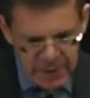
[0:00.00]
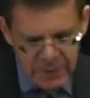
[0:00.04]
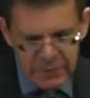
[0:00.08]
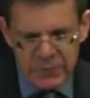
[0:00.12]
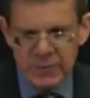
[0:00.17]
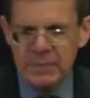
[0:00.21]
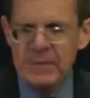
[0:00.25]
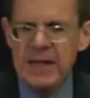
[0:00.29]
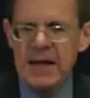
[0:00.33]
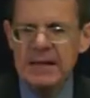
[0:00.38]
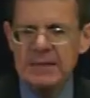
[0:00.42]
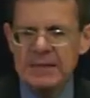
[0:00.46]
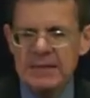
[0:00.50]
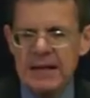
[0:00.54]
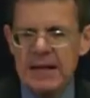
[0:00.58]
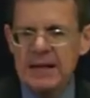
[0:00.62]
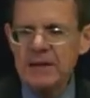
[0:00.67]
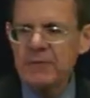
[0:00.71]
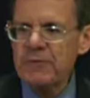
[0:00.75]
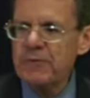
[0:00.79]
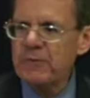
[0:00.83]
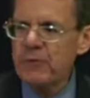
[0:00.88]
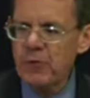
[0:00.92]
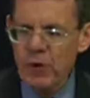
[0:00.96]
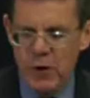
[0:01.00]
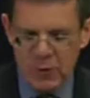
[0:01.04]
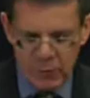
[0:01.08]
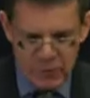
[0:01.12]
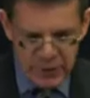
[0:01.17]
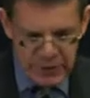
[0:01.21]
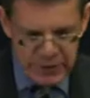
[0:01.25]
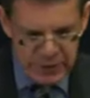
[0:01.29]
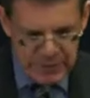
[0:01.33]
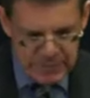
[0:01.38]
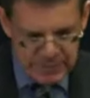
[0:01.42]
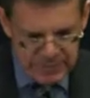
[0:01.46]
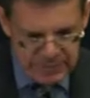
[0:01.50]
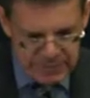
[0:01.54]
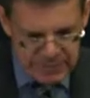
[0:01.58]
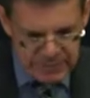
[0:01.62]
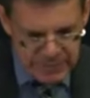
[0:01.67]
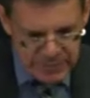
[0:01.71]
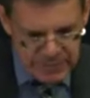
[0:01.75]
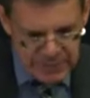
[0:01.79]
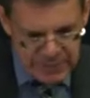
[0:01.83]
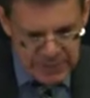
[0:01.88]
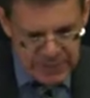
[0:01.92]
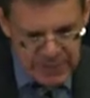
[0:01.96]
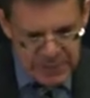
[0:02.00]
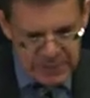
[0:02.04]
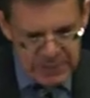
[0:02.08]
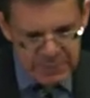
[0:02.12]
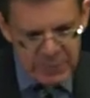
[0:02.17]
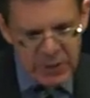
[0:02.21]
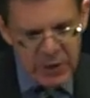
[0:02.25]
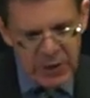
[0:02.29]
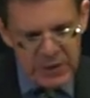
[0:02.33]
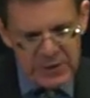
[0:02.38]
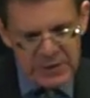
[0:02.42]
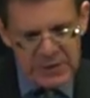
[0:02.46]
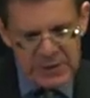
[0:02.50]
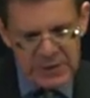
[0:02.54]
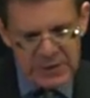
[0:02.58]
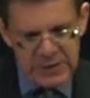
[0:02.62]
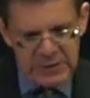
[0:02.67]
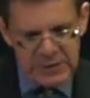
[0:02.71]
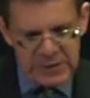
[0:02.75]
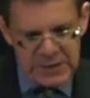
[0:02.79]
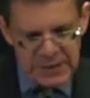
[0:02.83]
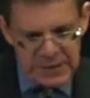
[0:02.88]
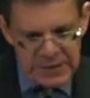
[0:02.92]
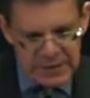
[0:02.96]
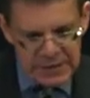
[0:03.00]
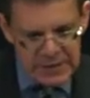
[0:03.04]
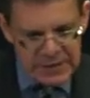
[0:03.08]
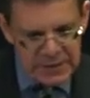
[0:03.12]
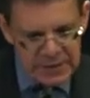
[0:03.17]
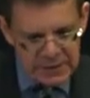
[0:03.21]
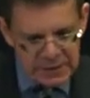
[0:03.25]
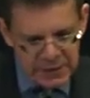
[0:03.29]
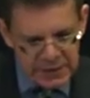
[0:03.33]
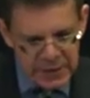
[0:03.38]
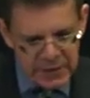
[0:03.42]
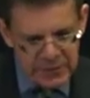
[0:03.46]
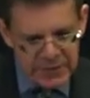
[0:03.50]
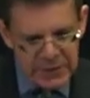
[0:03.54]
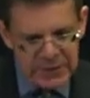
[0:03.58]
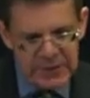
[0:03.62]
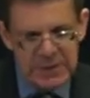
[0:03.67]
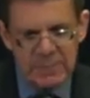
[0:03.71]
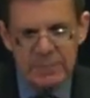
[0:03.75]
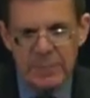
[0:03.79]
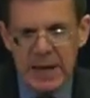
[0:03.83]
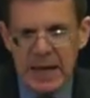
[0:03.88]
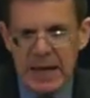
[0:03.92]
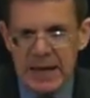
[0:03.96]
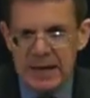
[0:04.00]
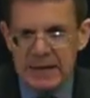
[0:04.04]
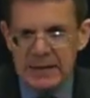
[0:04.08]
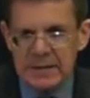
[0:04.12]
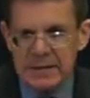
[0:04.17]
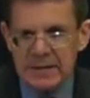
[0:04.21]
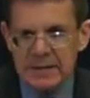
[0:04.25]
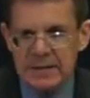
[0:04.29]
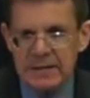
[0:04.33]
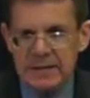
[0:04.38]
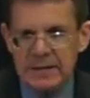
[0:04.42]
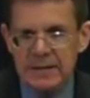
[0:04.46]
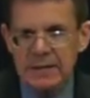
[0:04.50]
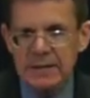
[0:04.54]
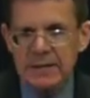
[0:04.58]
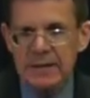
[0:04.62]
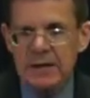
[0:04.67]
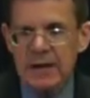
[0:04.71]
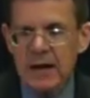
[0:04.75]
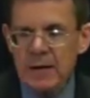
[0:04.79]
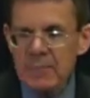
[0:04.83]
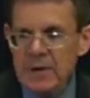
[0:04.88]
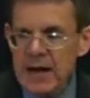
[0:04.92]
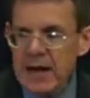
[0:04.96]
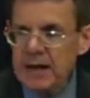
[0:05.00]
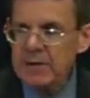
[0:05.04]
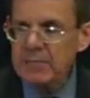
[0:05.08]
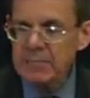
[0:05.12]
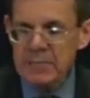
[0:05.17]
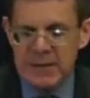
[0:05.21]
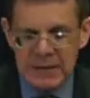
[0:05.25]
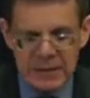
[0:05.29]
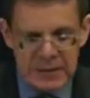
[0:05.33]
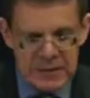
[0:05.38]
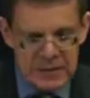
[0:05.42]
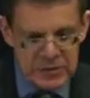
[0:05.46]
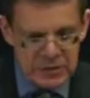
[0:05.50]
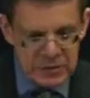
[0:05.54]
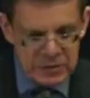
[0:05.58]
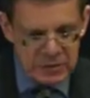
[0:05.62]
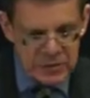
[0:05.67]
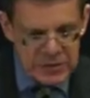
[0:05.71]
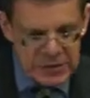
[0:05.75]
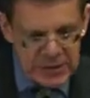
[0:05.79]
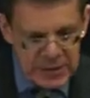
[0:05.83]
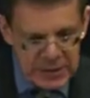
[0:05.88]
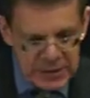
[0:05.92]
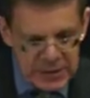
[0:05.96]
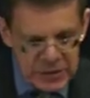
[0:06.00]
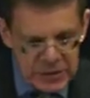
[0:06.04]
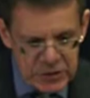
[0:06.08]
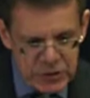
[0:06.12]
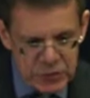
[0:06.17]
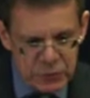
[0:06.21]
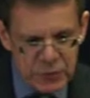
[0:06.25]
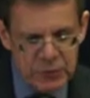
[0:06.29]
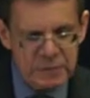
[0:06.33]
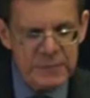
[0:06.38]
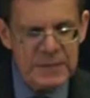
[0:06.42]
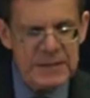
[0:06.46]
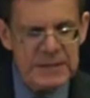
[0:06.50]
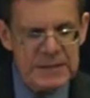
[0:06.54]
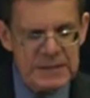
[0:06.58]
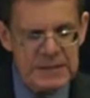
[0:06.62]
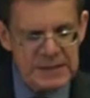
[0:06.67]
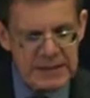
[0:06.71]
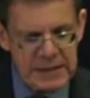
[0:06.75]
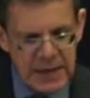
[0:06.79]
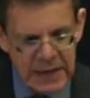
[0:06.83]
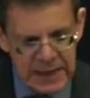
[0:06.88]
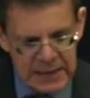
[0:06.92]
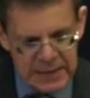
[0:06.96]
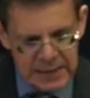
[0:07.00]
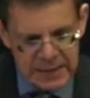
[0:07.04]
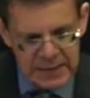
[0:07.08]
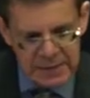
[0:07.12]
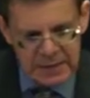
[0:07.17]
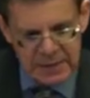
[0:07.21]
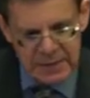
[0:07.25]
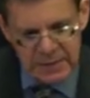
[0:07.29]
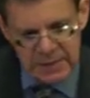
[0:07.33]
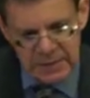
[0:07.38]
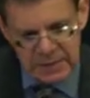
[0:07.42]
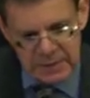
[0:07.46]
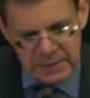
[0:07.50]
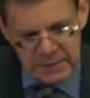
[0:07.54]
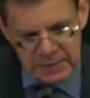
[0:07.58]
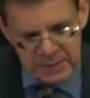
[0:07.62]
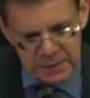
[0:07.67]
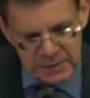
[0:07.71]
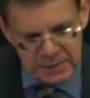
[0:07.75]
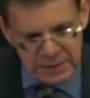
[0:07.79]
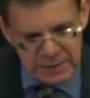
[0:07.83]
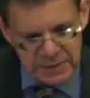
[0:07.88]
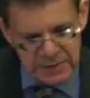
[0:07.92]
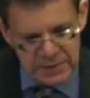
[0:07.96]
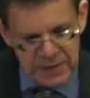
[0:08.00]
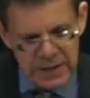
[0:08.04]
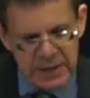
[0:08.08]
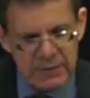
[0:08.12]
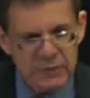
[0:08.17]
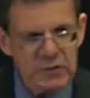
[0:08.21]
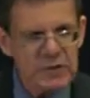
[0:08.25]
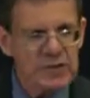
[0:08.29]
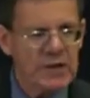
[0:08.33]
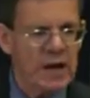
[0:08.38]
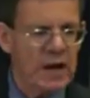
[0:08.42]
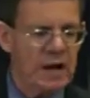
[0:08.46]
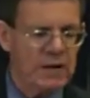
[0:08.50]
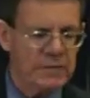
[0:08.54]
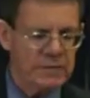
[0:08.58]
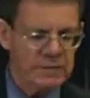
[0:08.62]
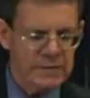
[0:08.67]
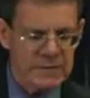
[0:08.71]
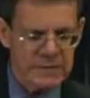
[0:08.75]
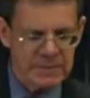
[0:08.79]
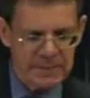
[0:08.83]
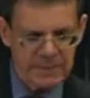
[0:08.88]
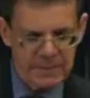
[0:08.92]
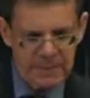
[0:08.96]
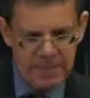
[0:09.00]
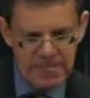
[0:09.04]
From that date forward, the partisans of Said declared the debate about Middle Eastern studies to have been decided and resolved.